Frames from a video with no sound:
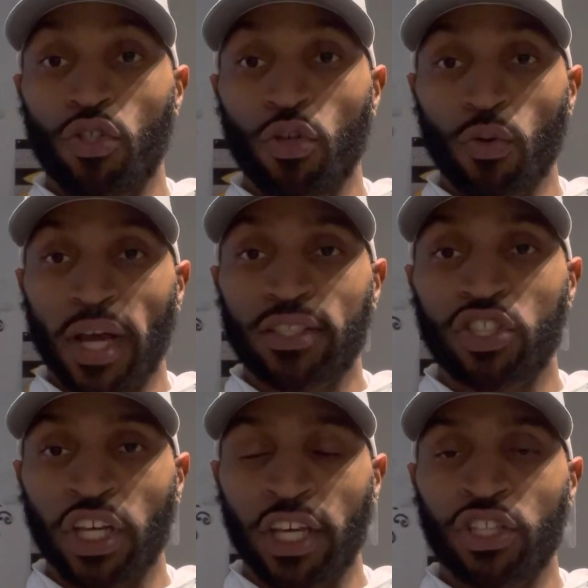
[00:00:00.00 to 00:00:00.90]
you that's
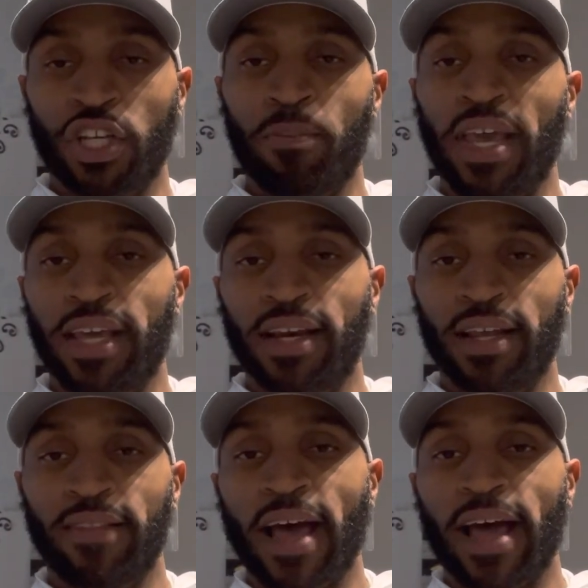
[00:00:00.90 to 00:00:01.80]
changing and making
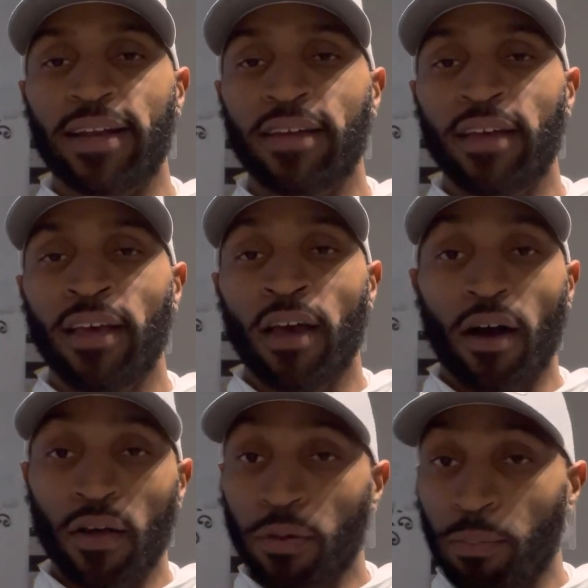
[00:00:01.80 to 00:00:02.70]
it that.
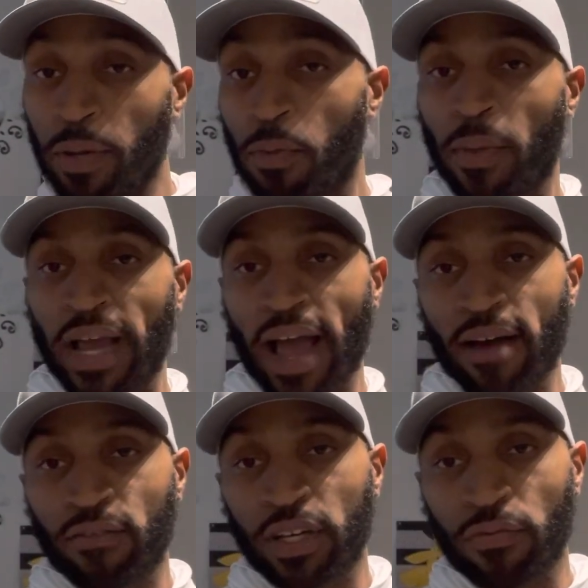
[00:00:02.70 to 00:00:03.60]
Other people might
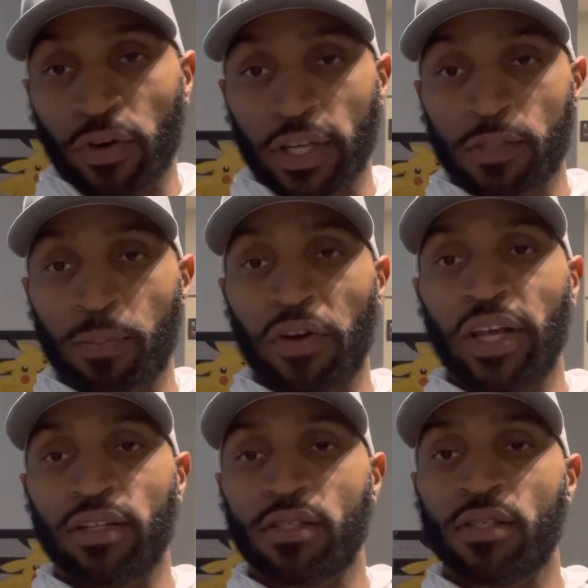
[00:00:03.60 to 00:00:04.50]
have a different
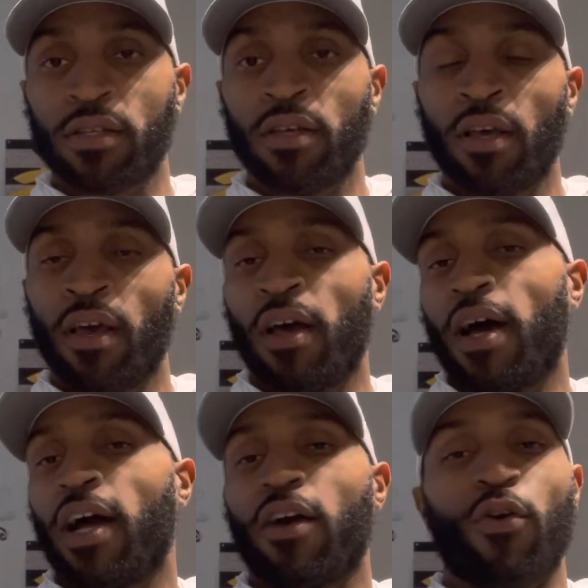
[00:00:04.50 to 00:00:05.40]
experience.
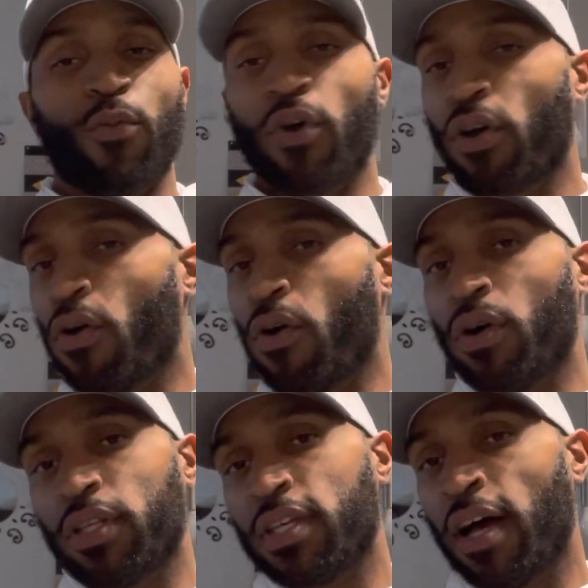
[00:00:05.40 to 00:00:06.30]
I go to work
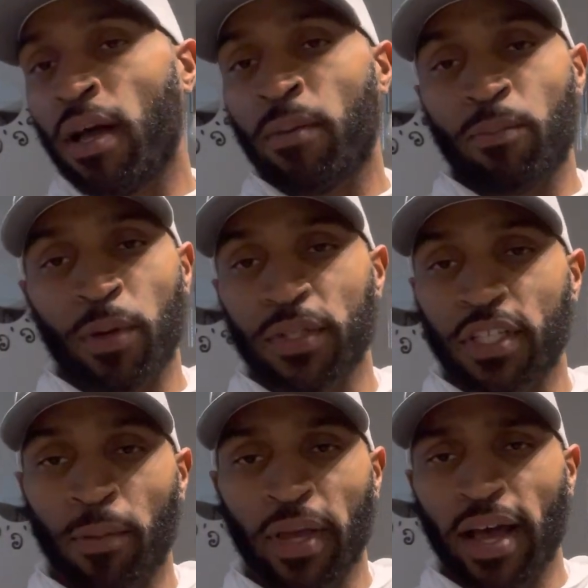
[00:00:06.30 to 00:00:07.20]
all the time and people
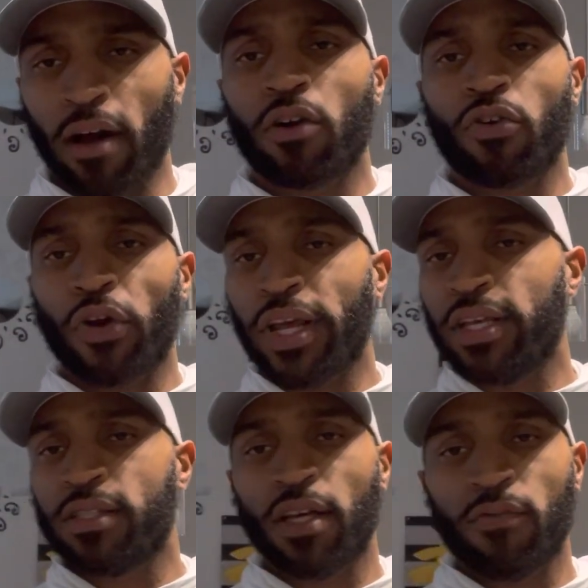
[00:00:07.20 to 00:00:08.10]
tell me how
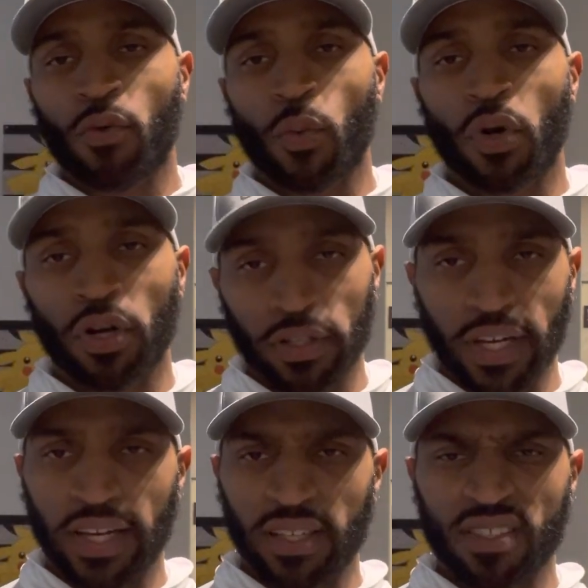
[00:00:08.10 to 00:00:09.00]
crazy of a world it
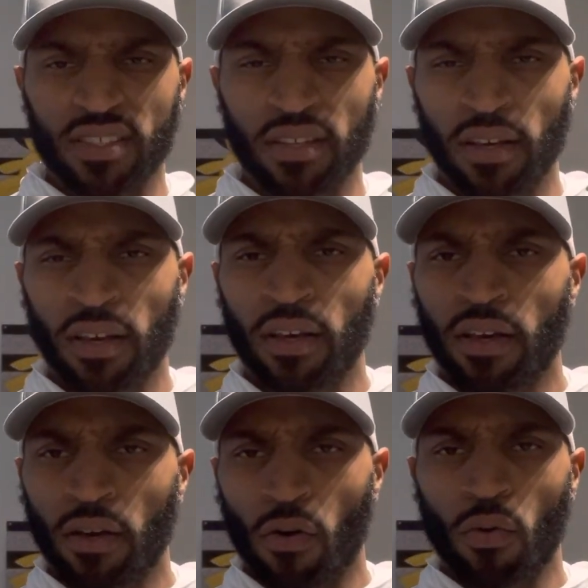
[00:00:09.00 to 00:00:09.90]
is.
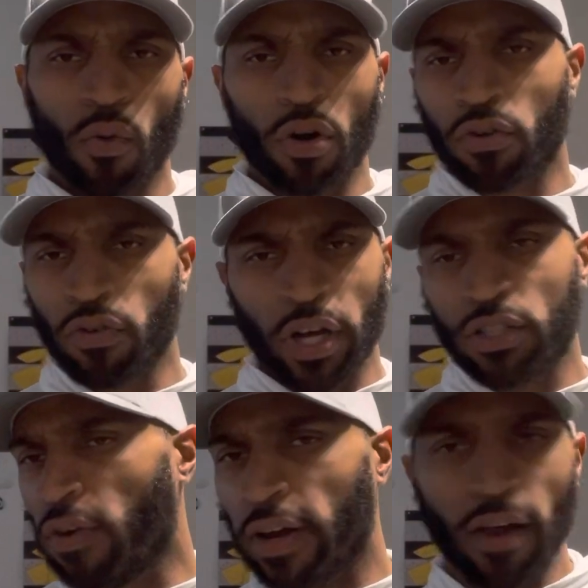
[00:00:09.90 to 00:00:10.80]
Oh, the world crazy
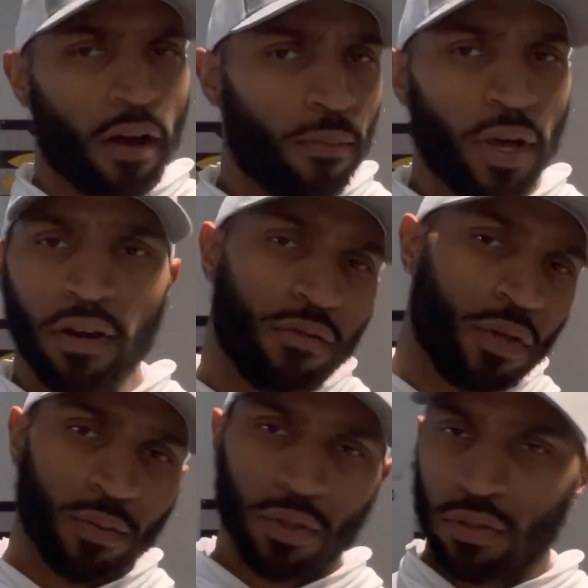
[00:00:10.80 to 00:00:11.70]
right now,
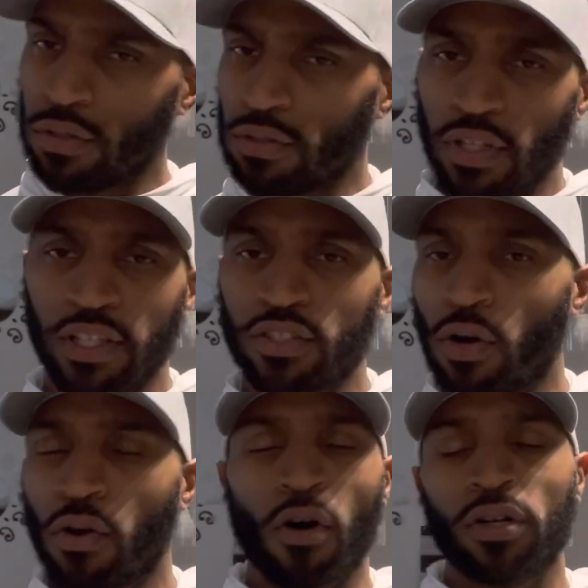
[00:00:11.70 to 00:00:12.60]
man. They
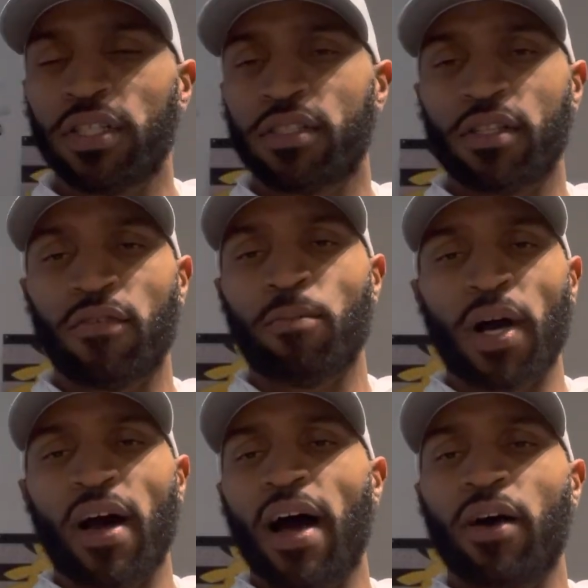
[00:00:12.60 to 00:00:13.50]
talk all this stuff
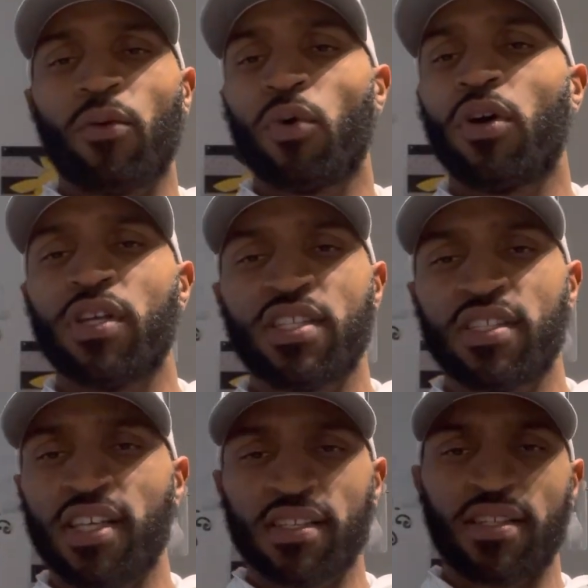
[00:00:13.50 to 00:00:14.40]
about how the world is
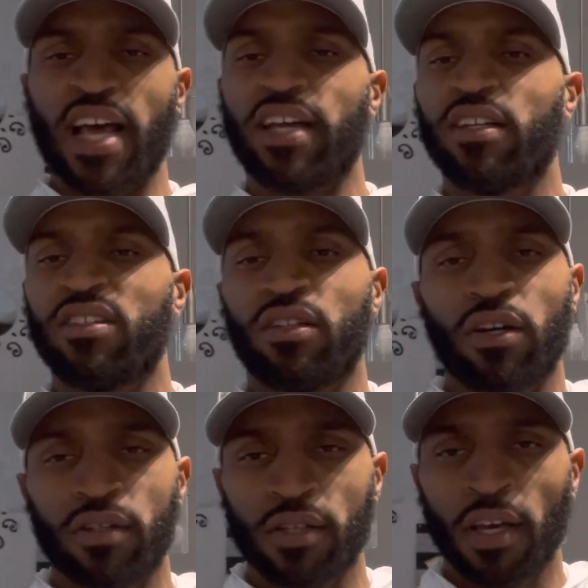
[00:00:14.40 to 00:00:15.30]
this, that, and the
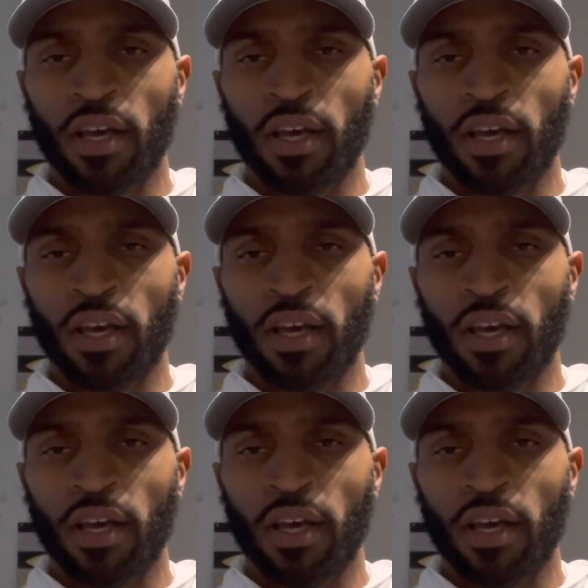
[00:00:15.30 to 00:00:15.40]
third.